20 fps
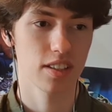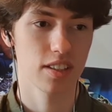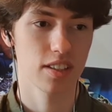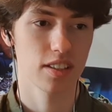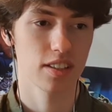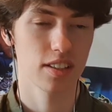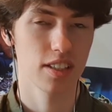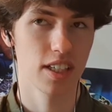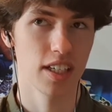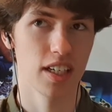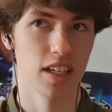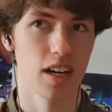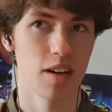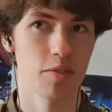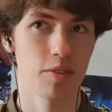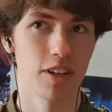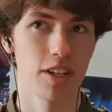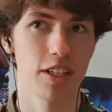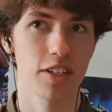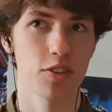Yeah, I'm
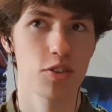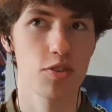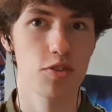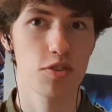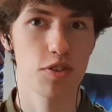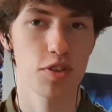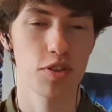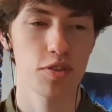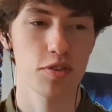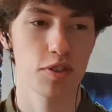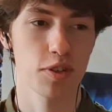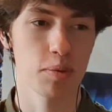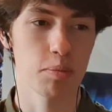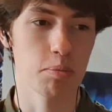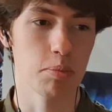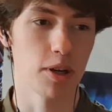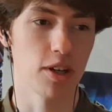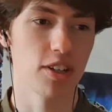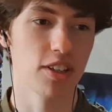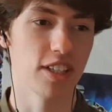writing a review for
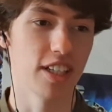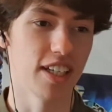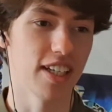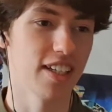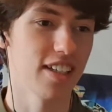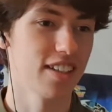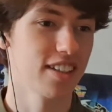Birdie.